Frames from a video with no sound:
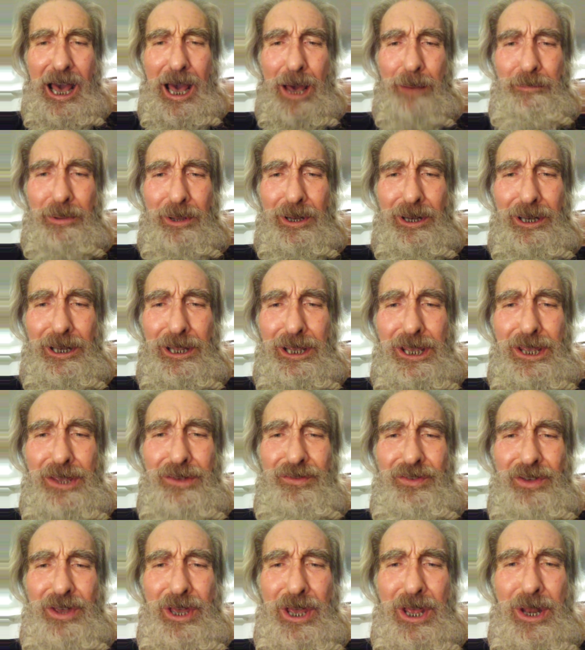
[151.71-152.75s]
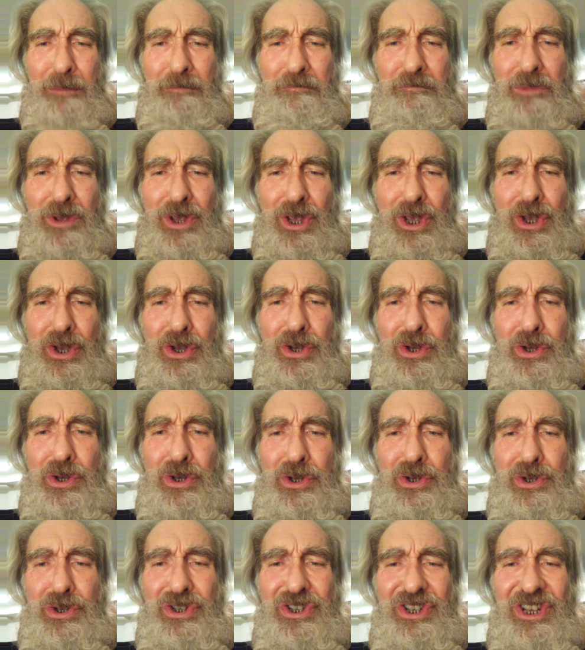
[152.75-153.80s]
I believe in
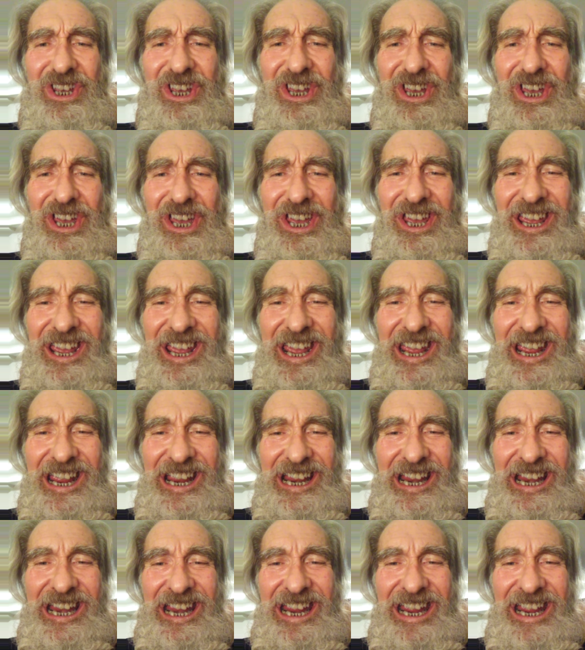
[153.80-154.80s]
music.